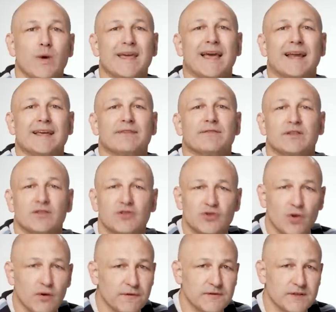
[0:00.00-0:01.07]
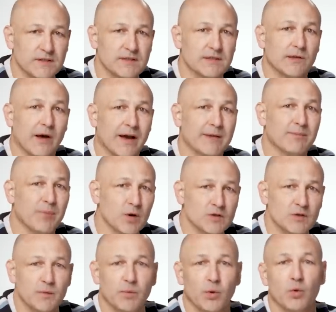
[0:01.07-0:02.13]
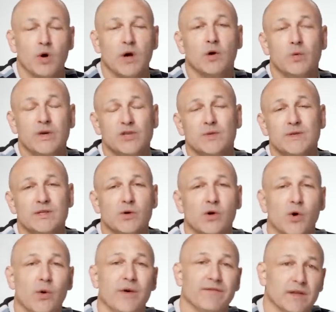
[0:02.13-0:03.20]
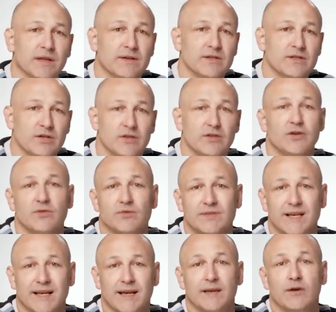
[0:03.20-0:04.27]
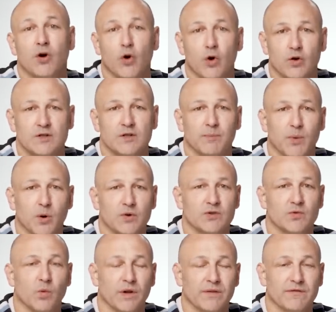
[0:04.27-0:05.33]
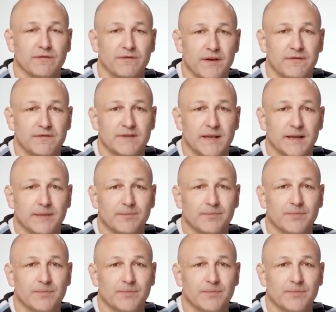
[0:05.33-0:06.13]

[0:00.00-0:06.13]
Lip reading: we're getting the softest light possible, which was equivalent to using an Octobox 150.